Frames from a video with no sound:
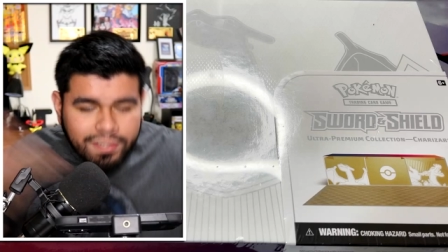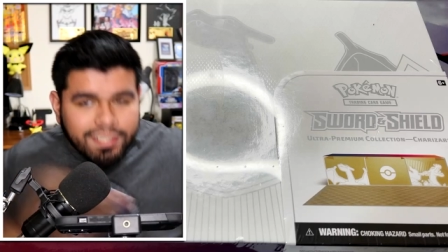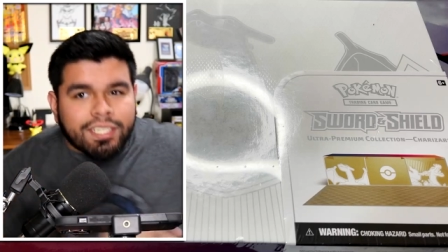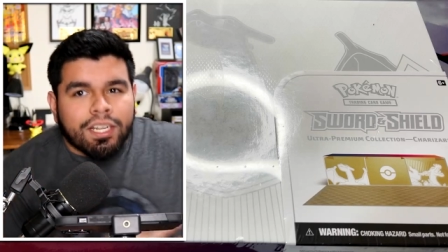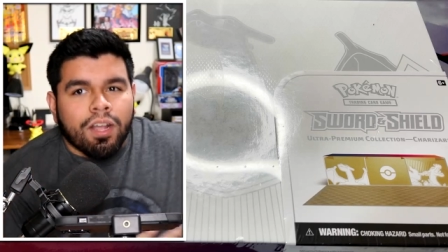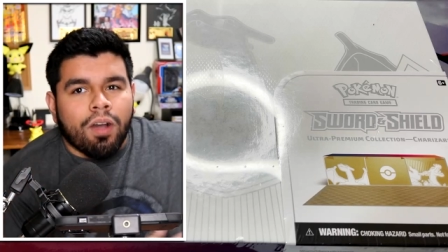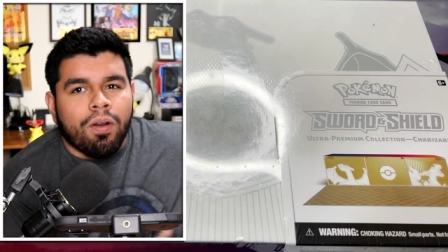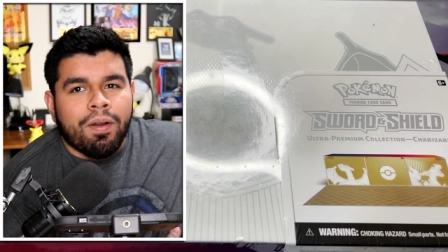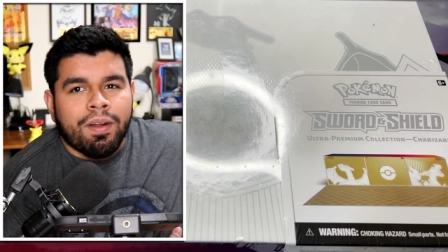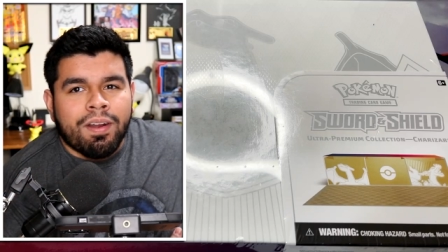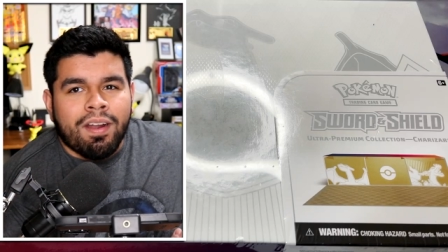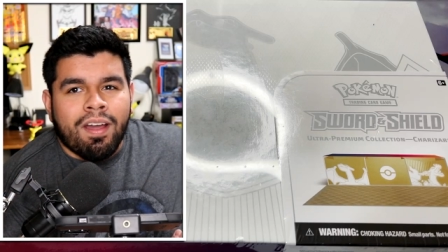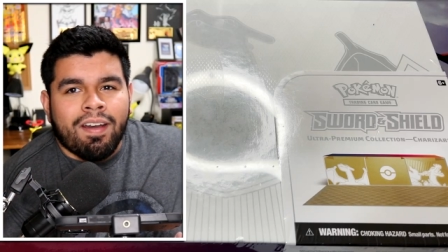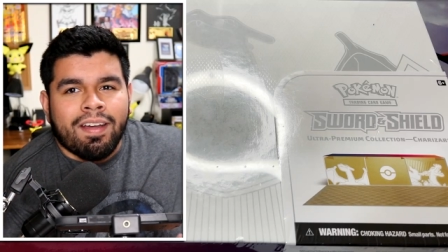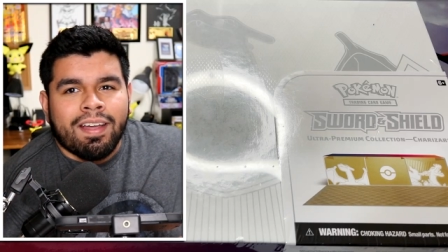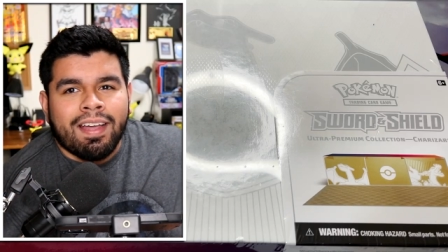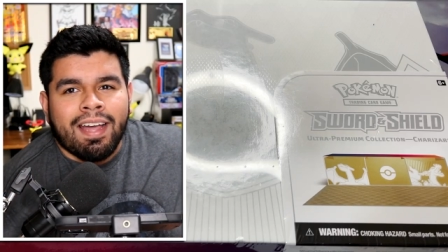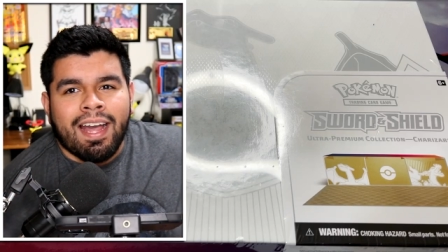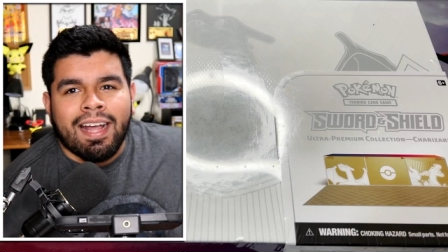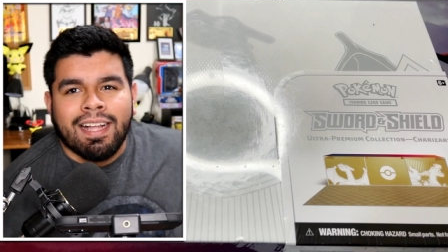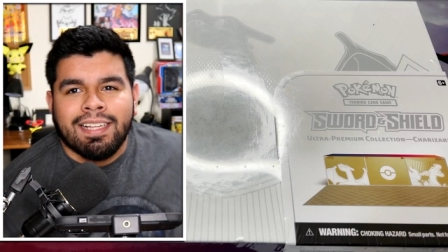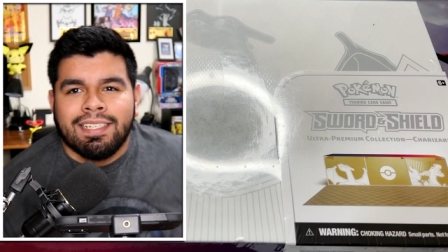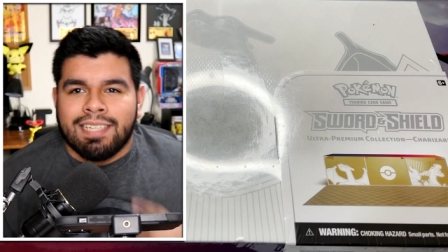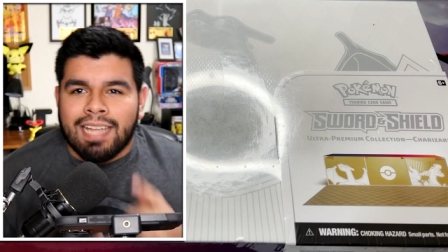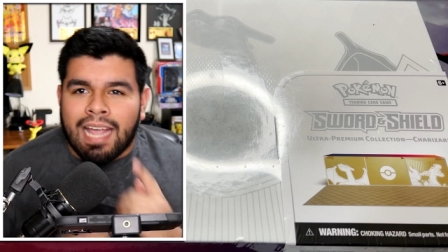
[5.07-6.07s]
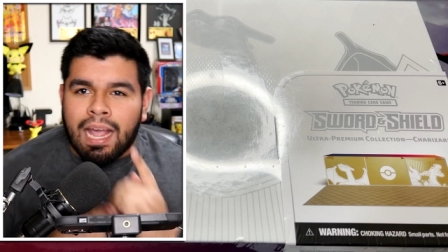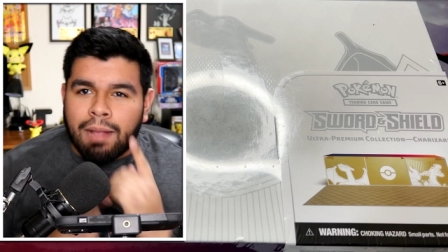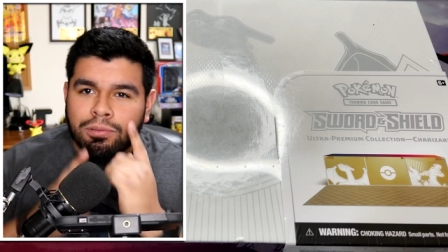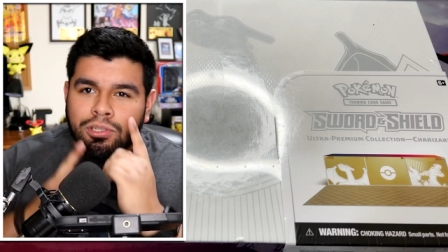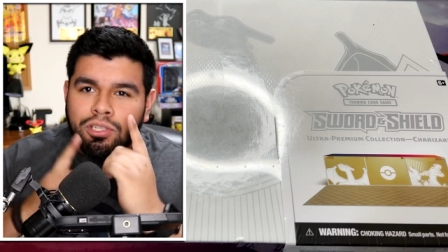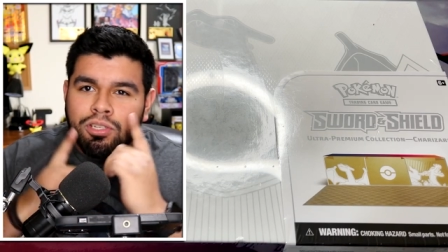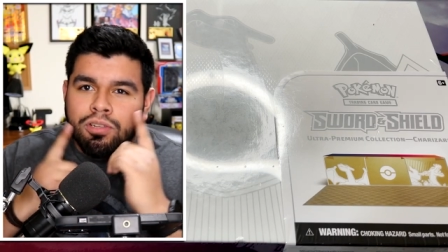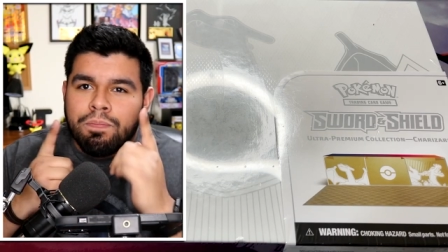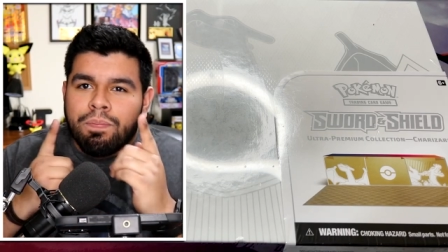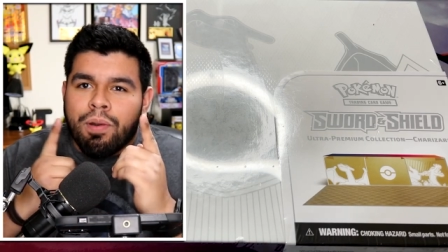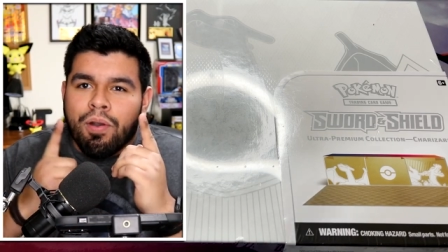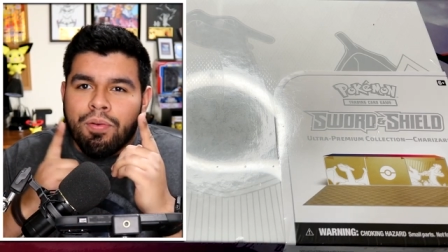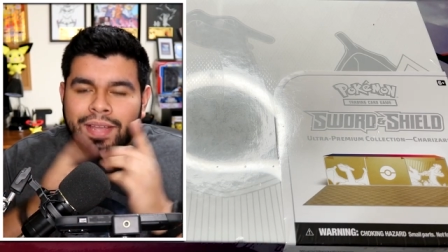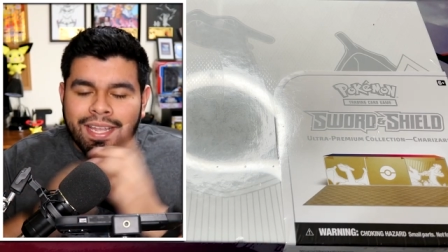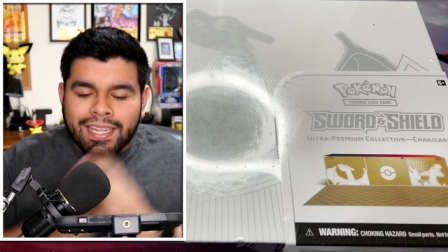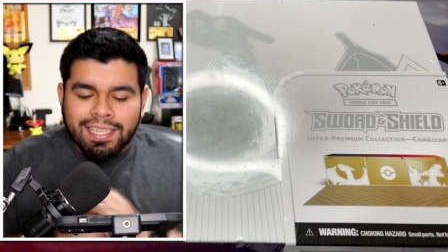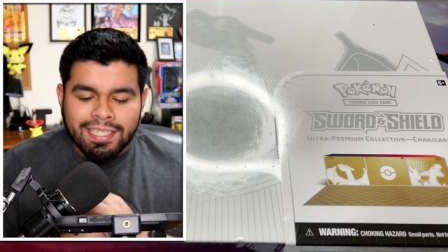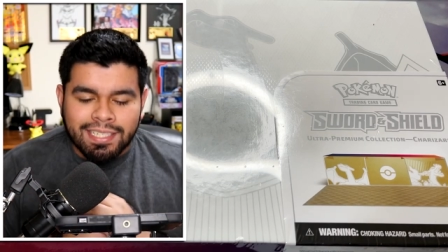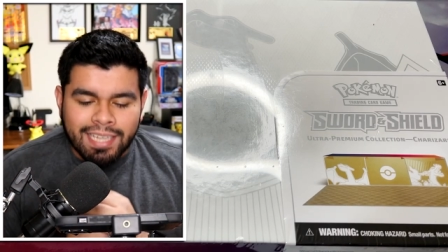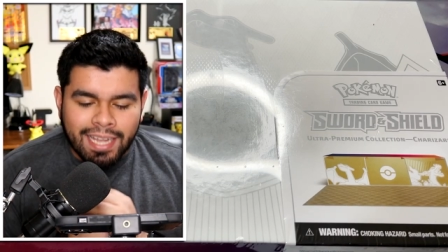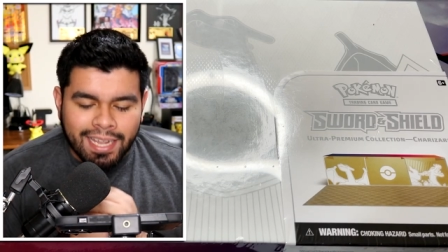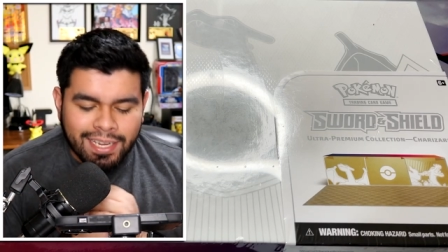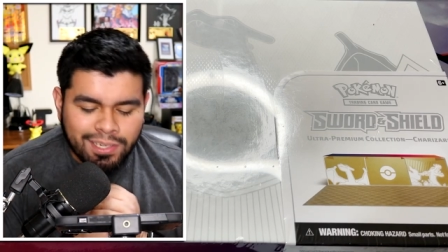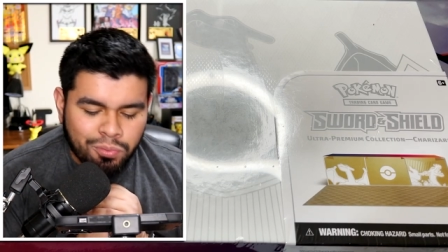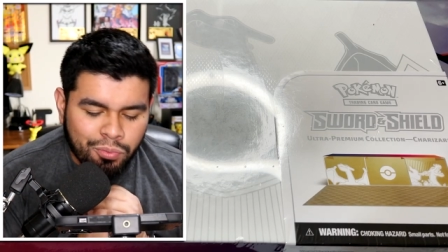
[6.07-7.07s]
What's going on, guys? Absolute
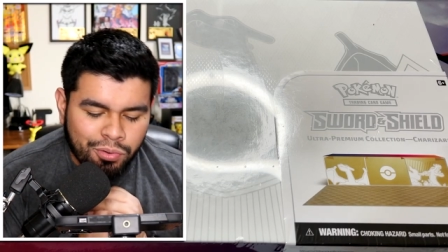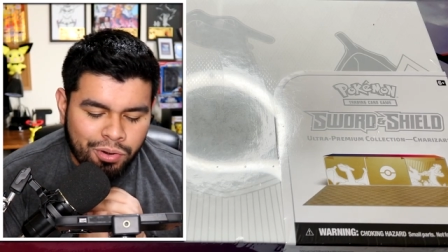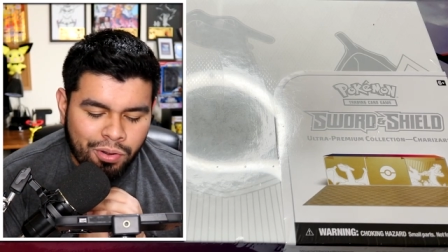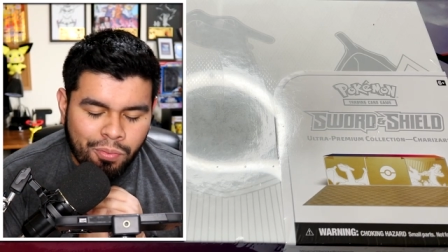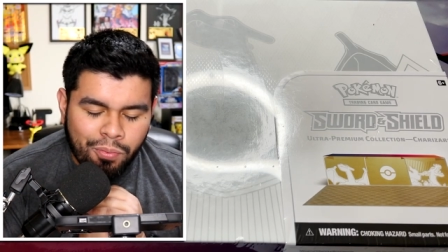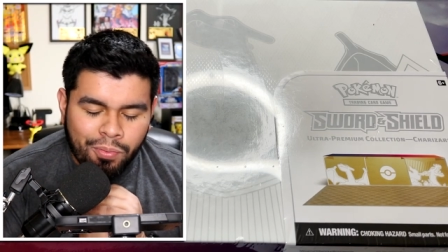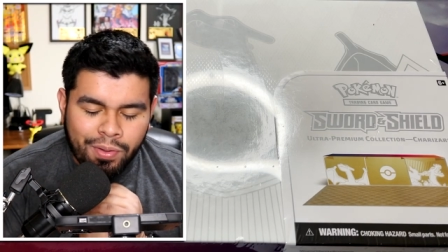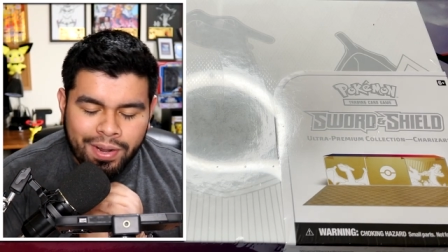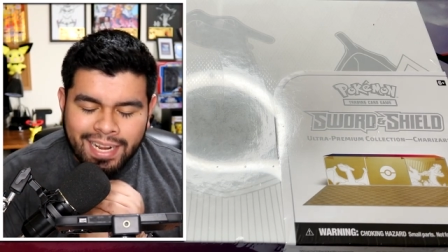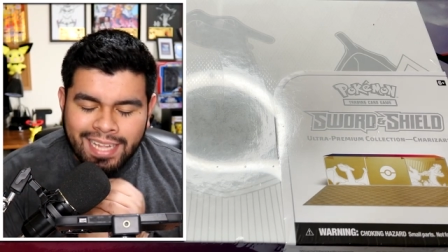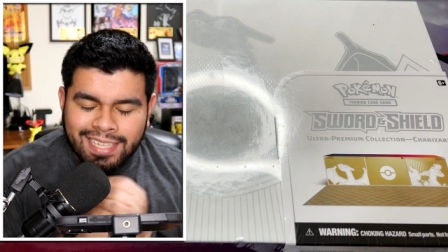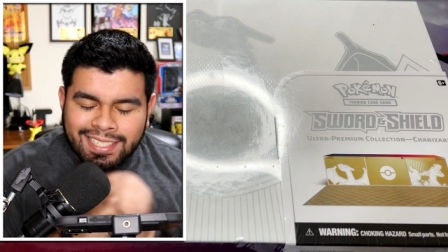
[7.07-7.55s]
PokeZage101,